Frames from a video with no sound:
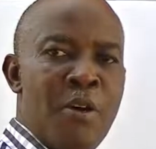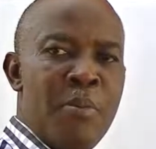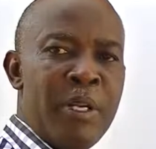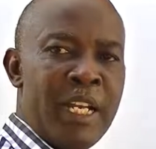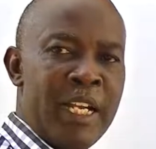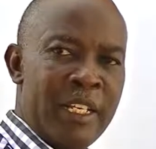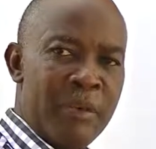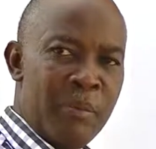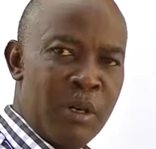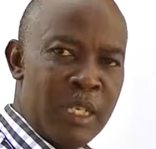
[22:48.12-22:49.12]
metallic
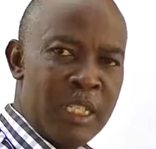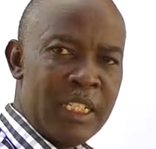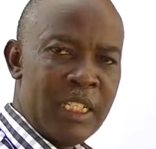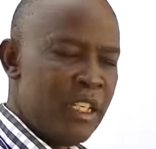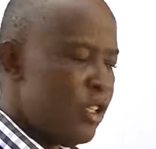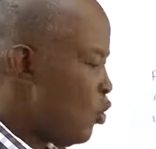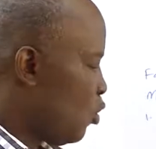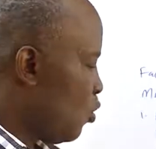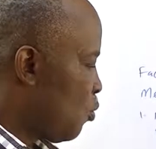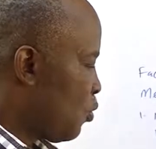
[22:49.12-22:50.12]
bonds in
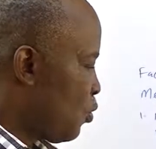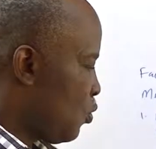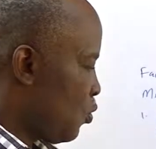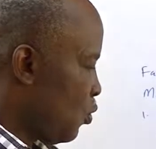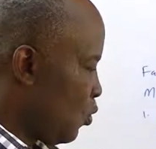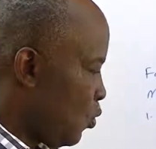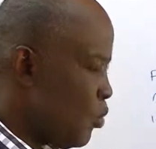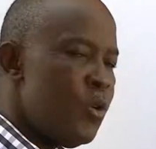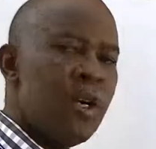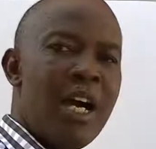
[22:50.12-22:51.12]
group 2
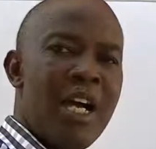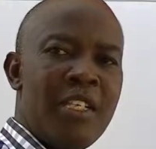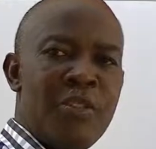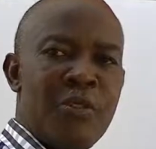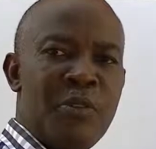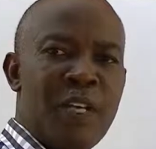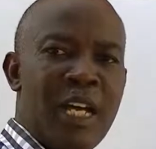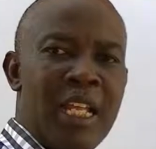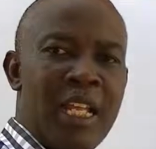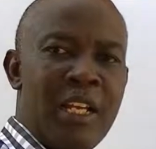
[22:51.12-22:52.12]
are
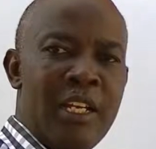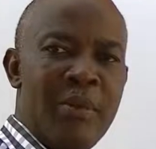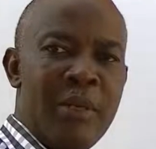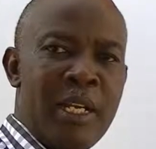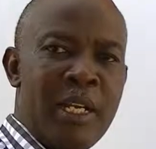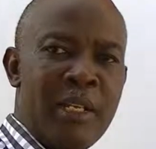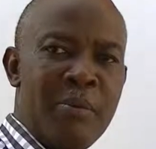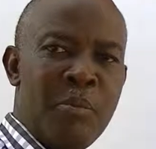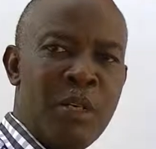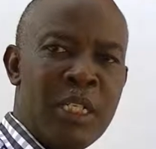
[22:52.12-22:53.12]
stronger than the metallic
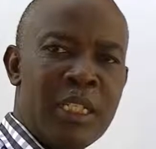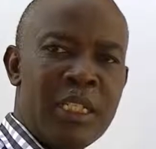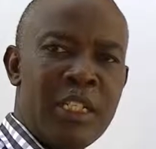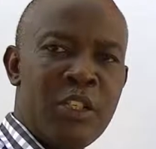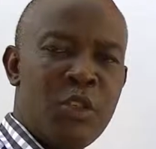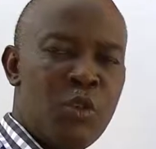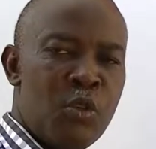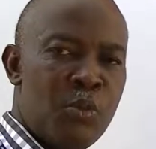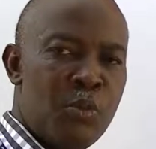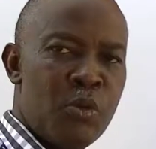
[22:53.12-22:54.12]
bonds in
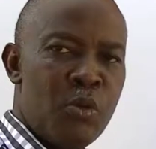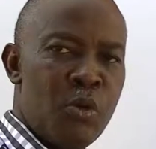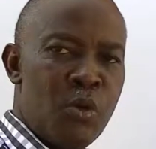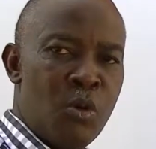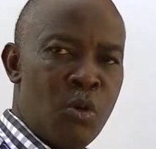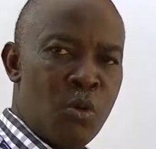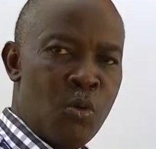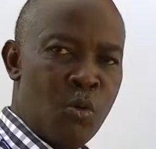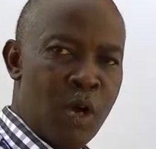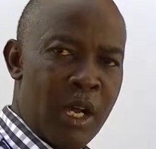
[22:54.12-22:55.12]
group
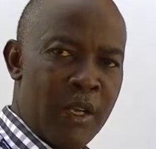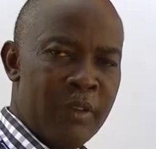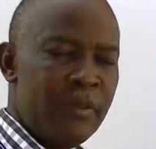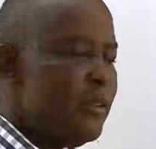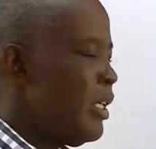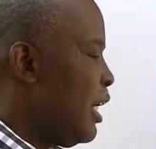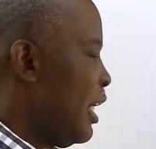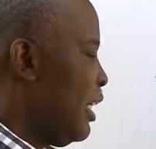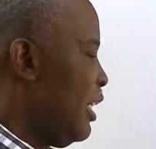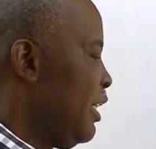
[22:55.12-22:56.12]
1,
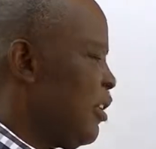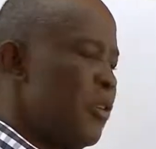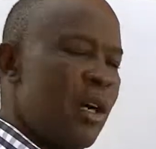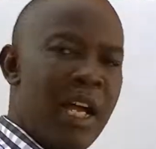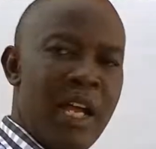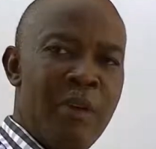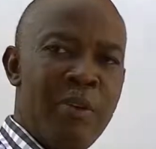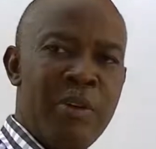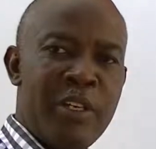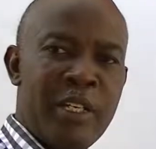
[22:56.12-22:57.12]
leading to higher
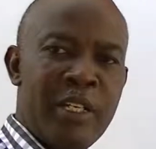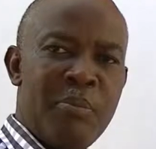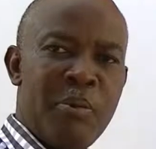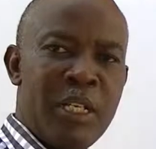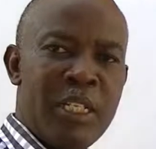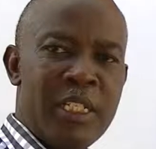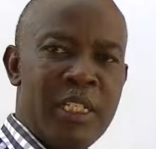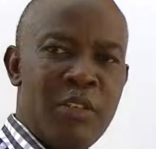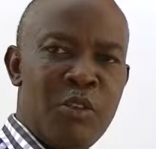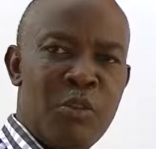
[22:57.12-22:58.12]
melting points in
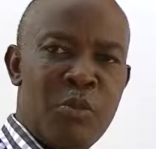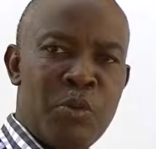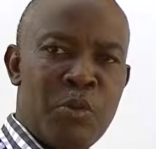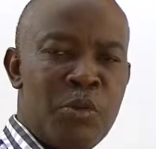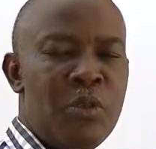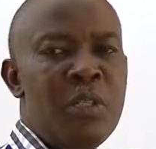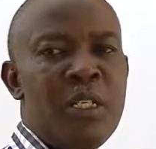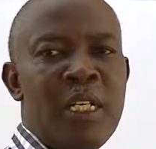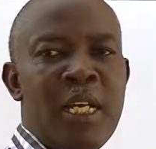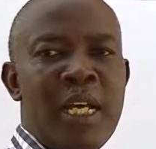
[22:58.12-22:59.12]
group 2
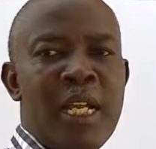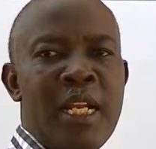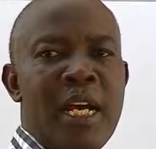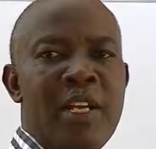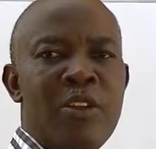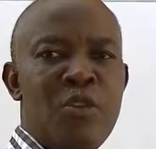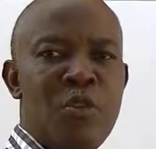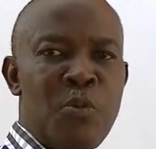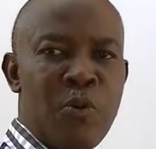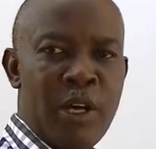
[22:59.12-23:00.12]
than in
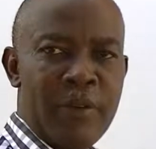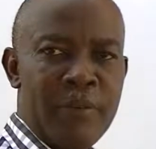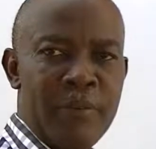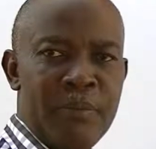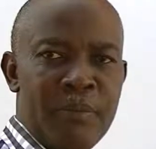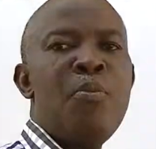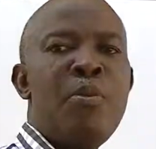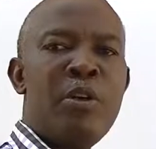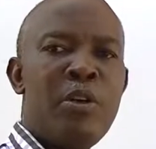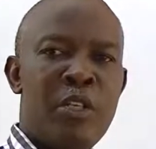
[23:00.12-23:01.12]
group 1.
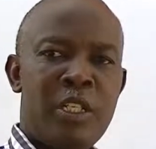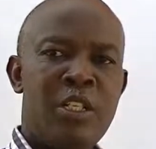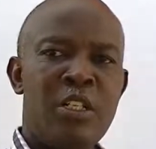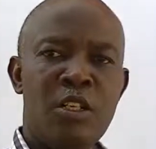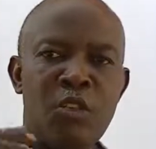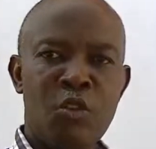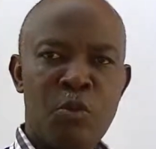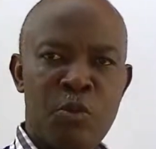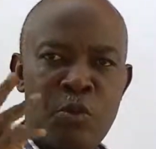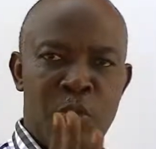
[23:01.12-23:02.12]
Because group
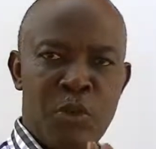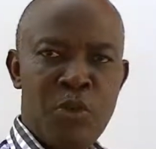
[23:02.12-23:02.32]
2